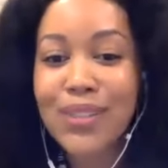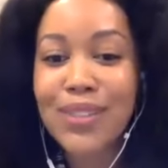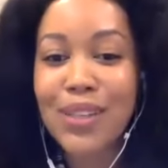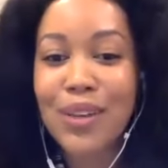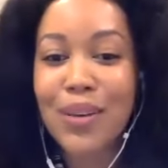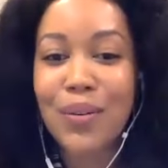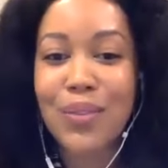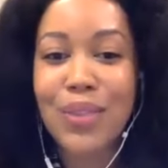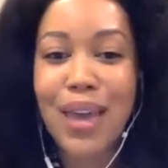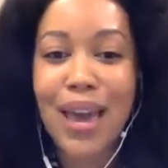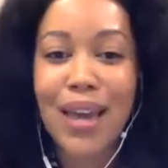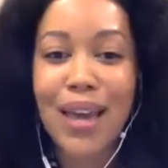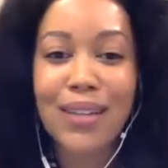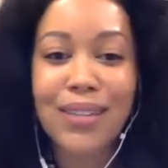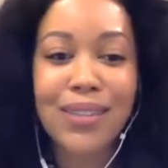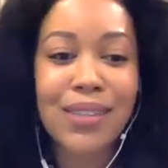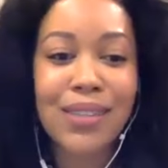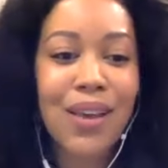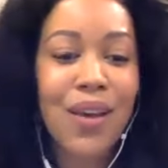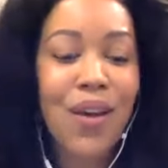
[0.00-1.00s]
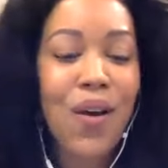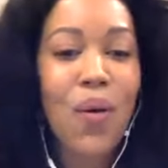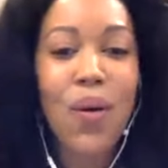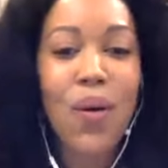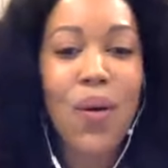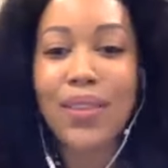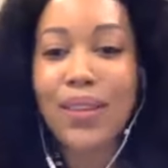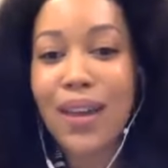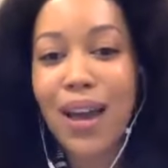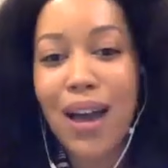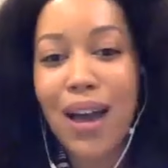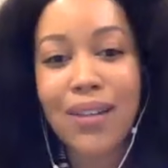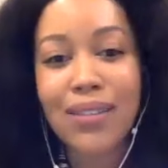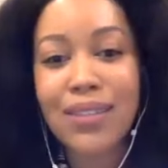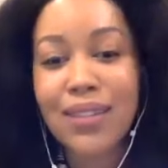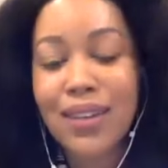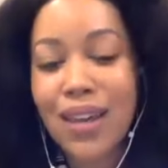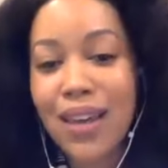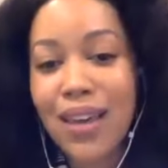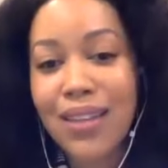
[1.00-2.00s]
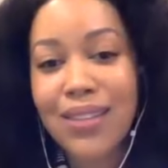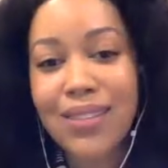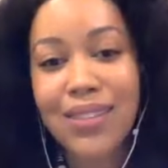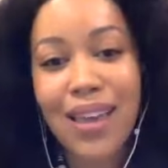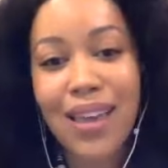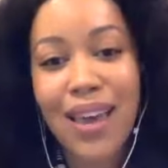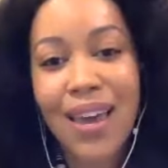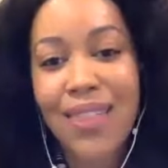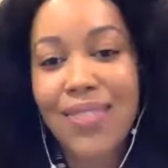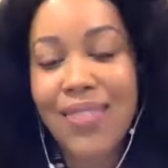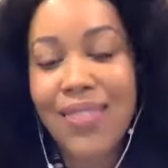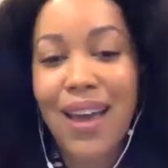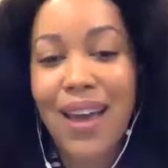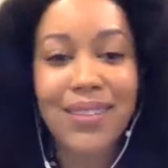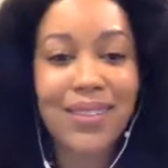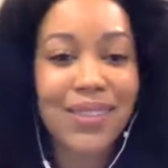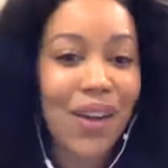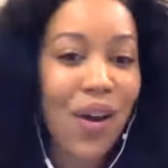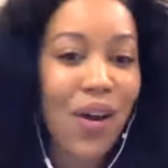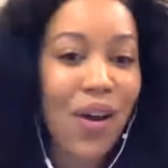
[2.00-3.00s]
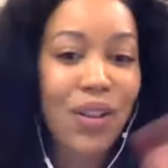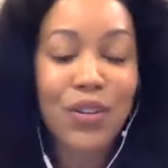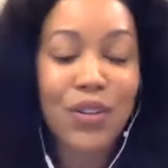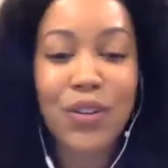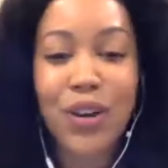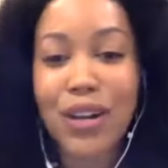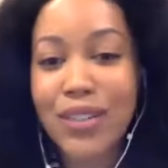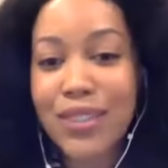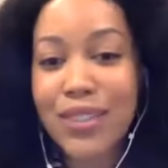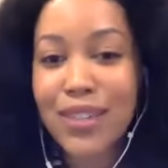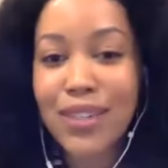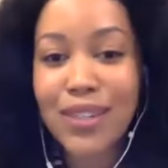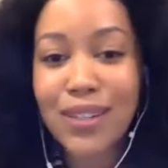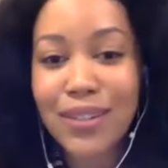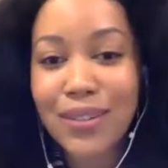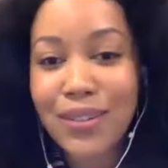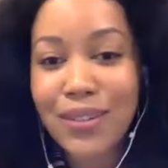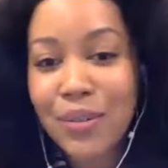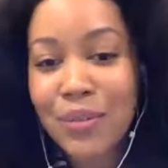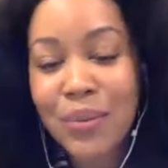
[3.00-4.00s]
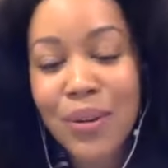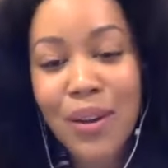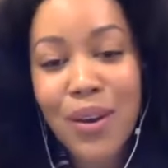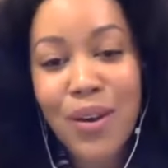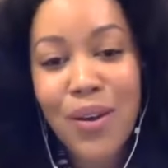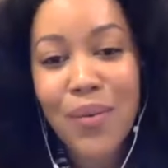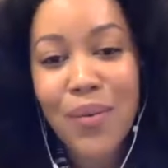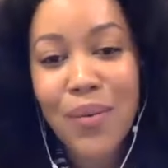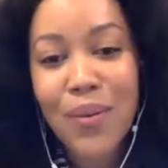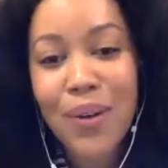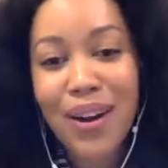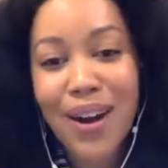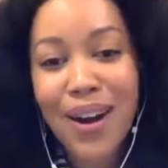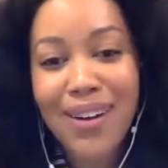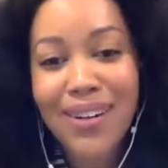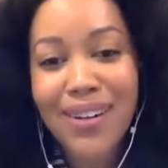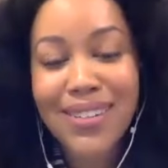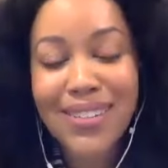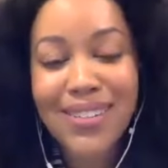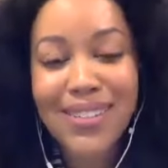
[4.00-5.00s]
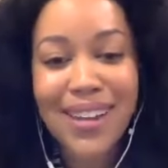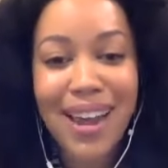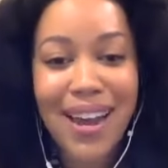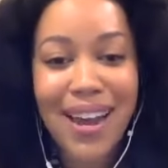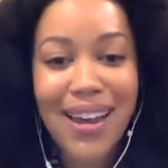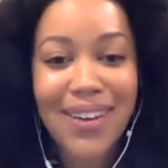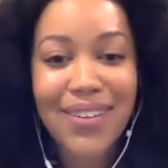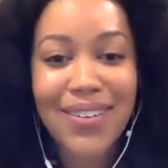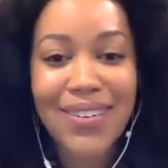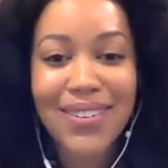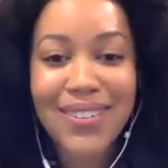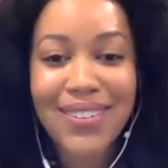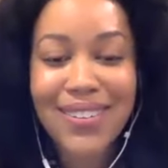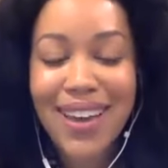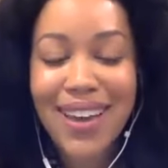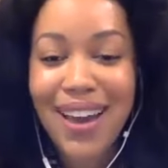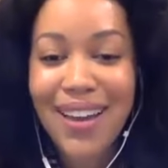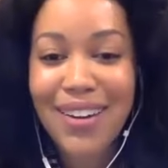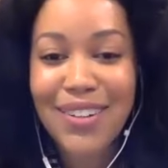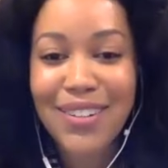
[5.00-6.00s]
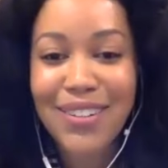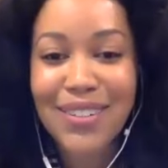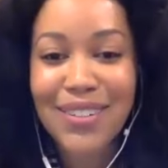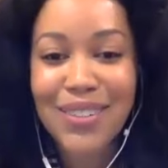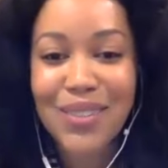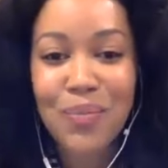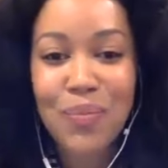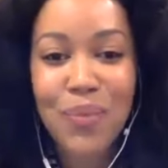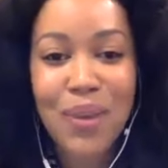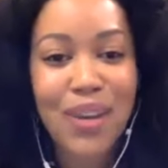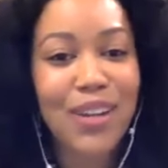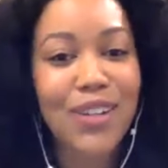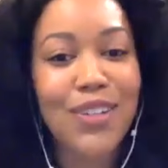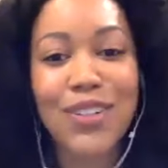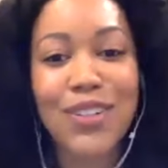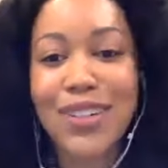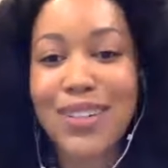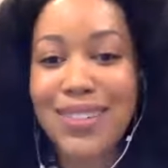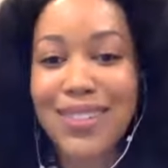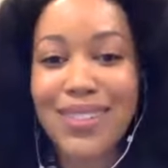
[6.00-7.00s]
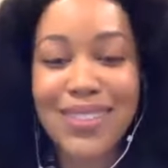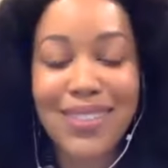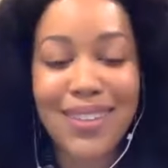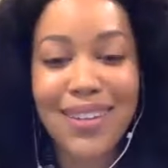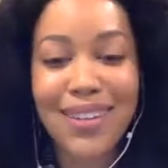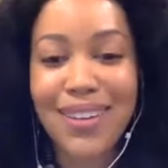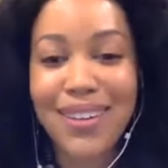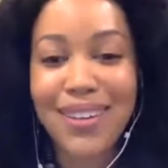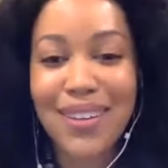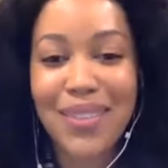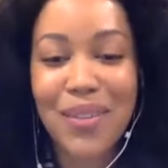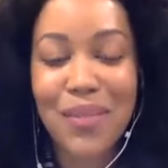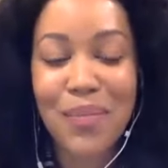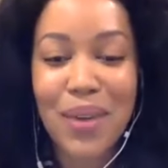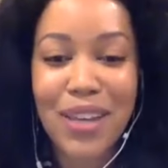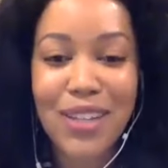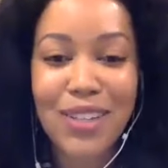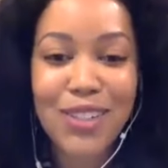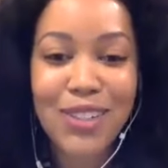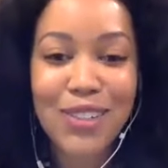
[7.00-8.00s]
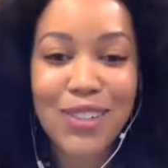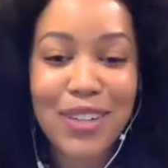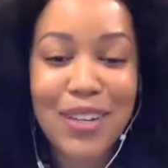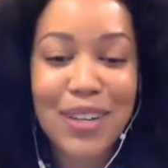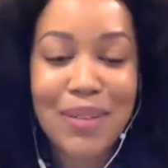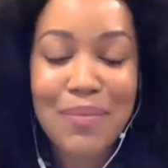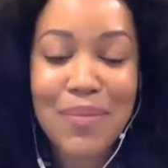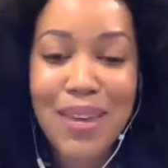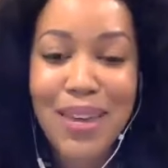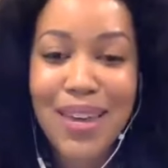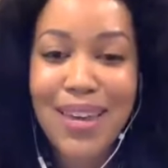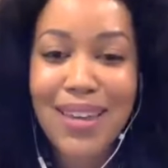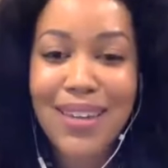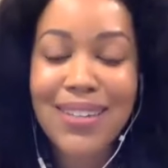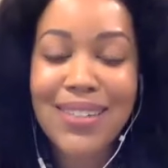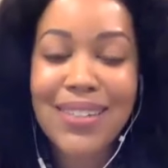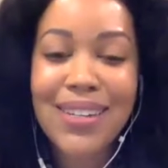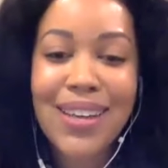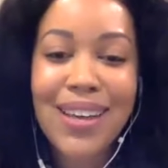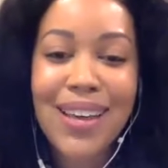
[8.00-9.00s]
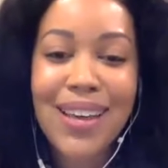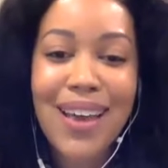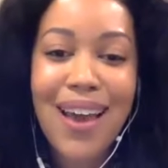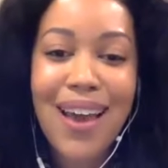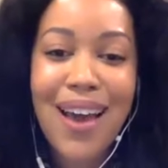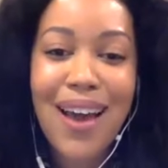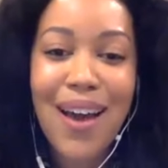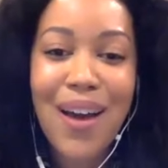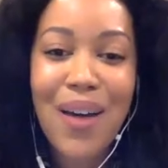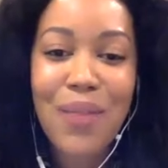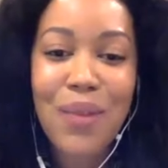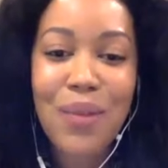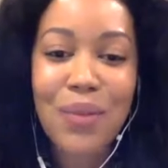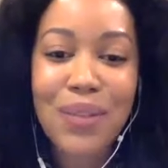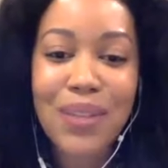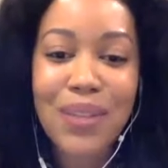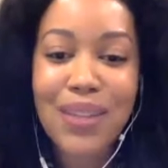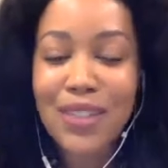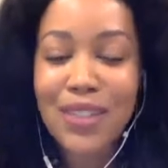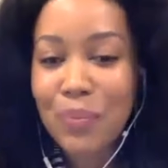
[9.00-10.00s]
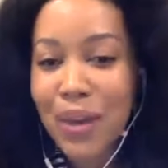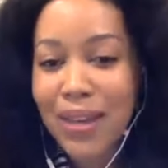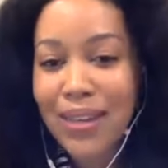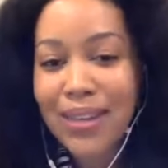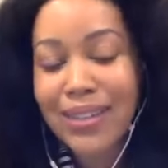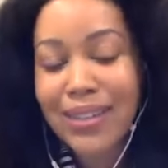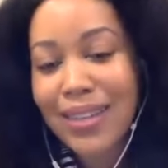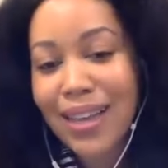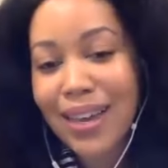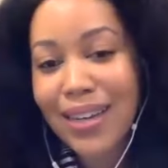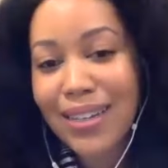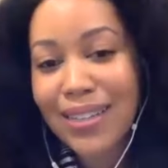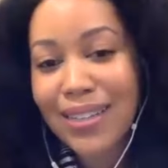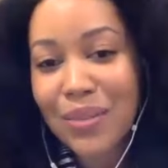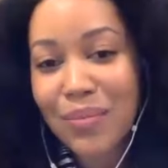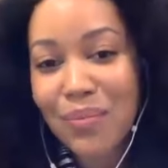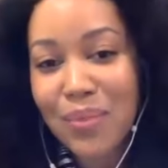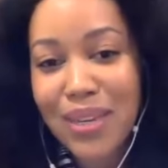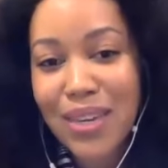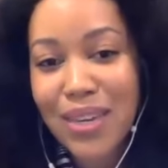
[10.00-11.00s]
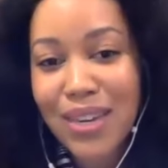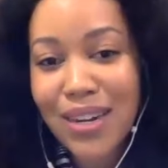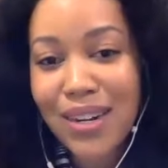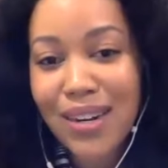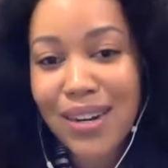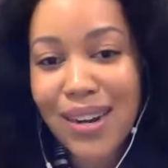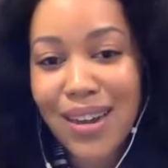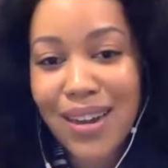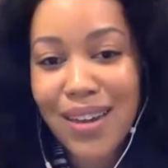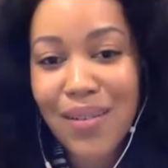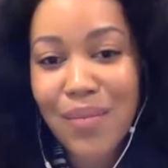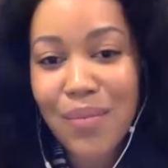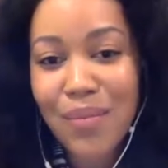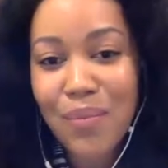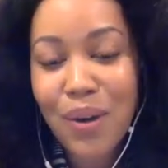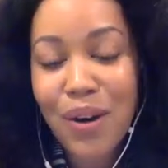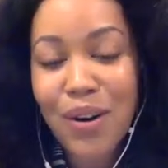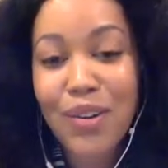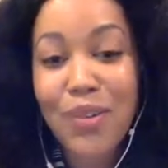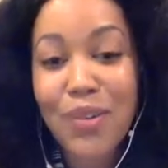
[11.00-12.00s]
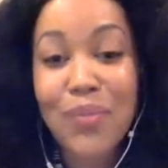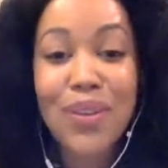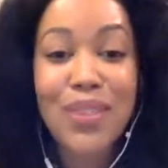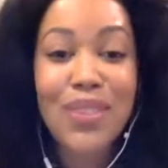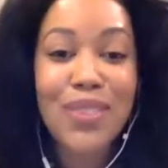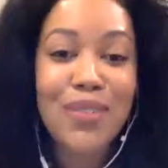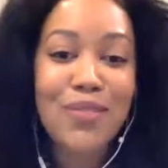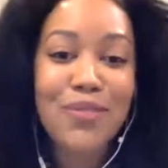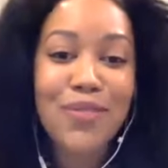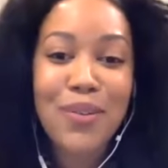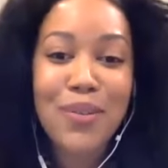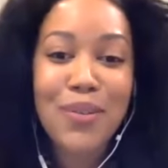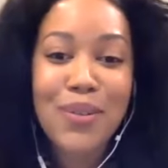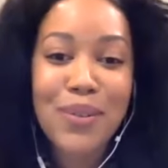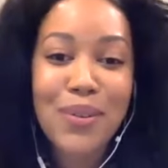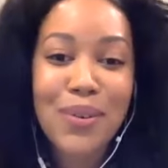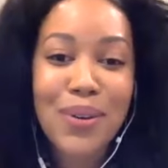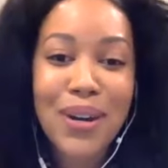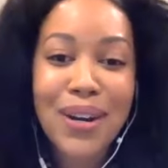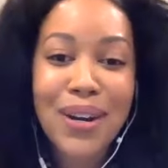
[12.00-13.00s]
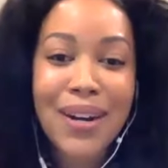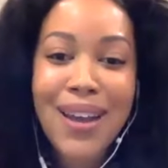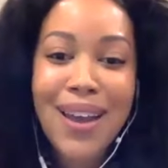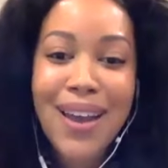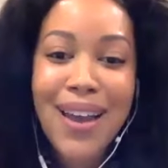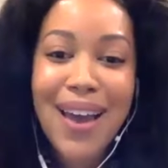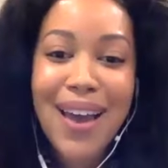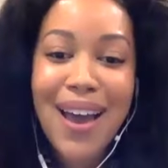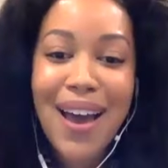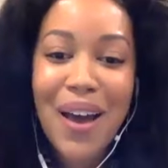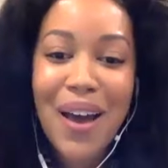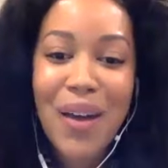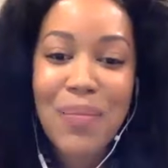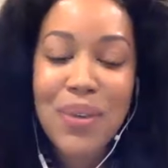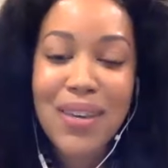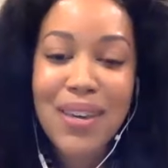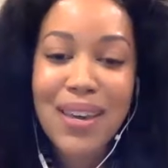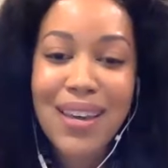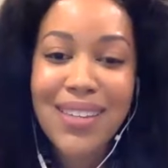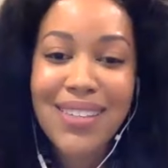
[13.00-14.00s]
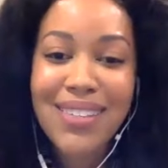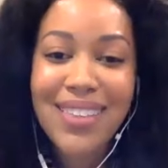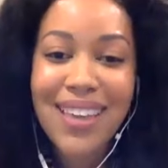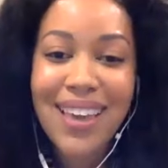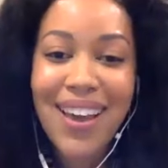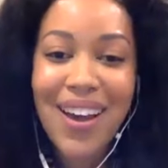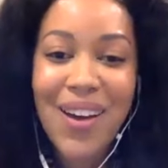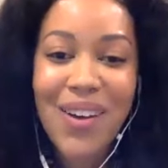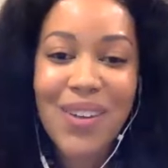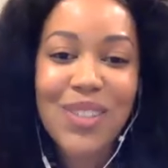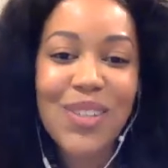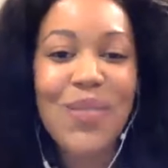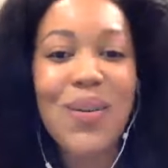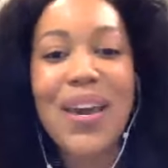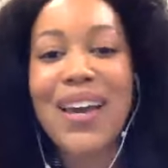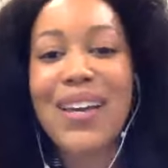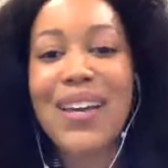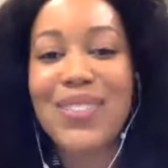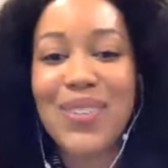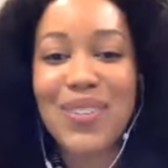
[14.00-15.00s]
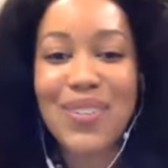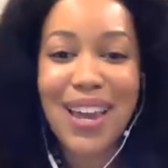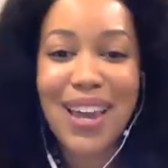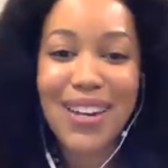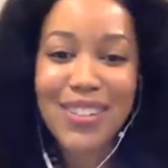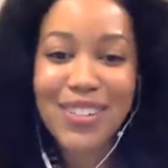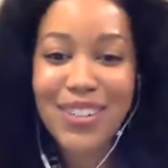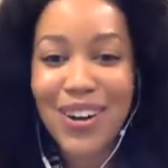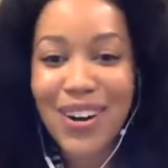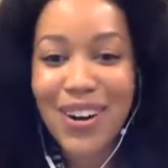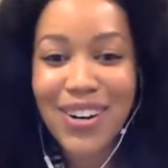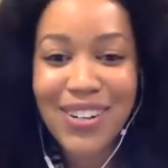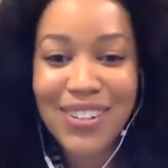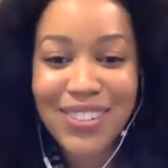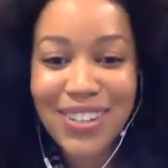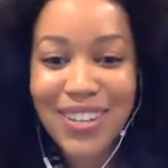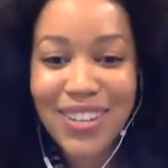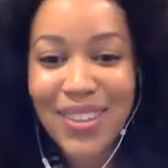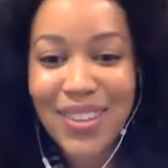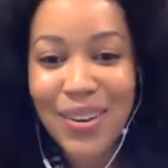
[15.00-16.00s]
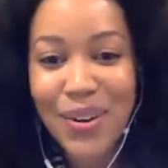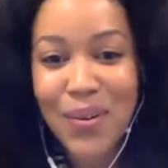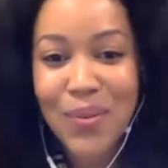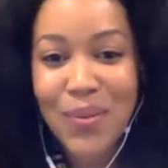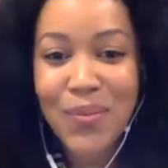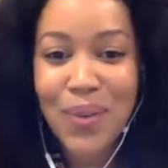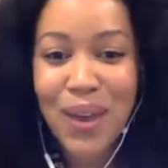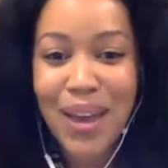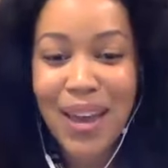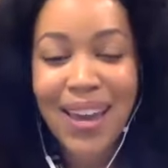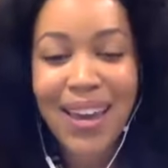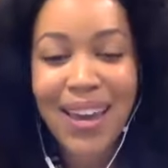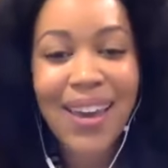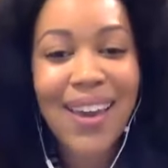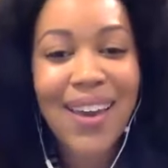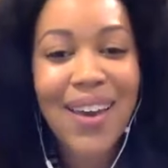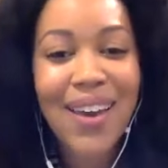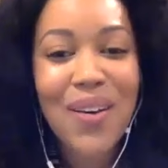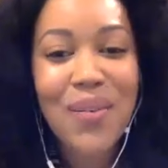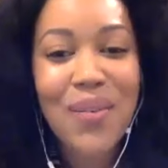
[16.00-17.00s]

So that's on the continent and that's all across the globe, where our style kind of just penetrates the mainstream. And we're really excited to be here and partner with the Folklore because they also answer that charge in their own way.